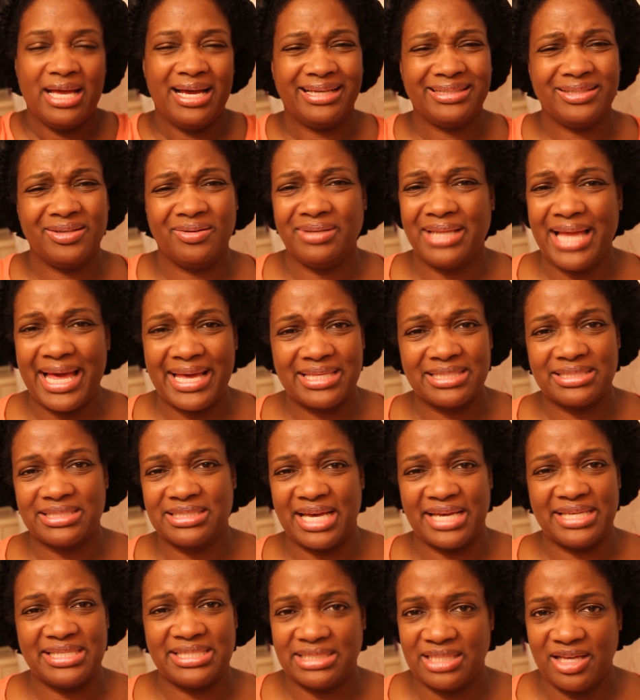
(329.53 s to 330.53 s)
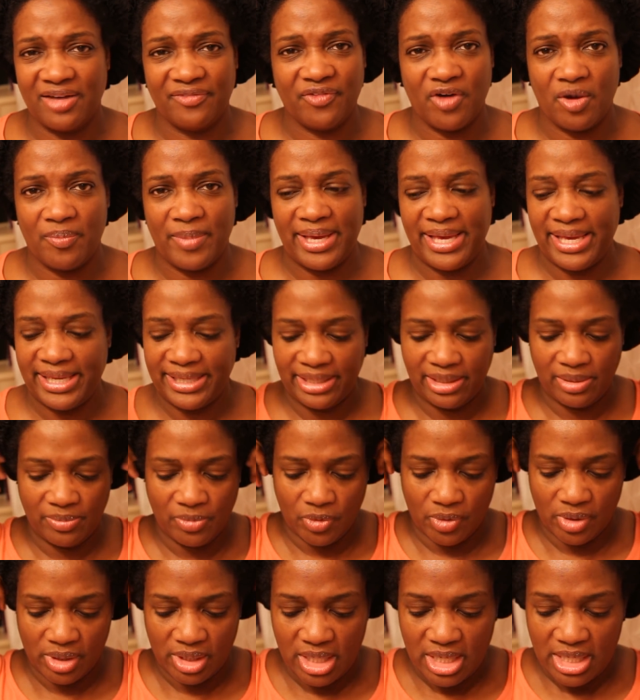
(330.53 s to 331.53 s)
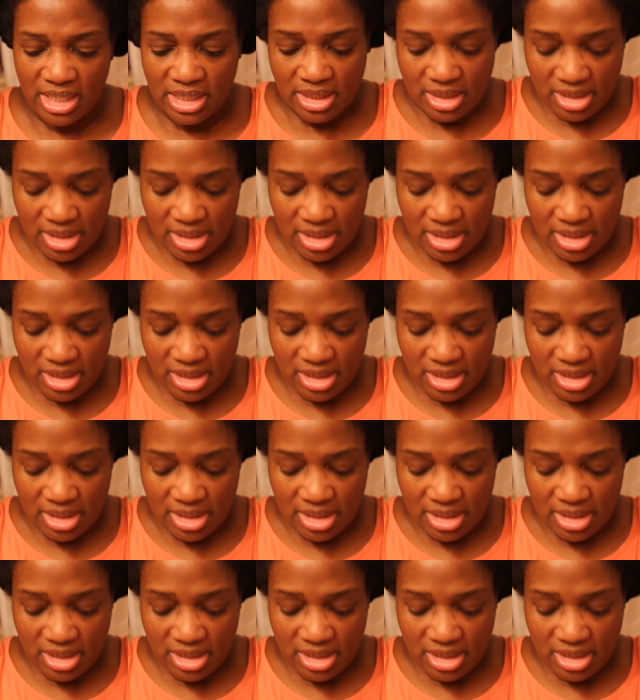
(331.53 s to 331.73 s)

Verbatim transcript: I don't like tight stuff on my head anymore.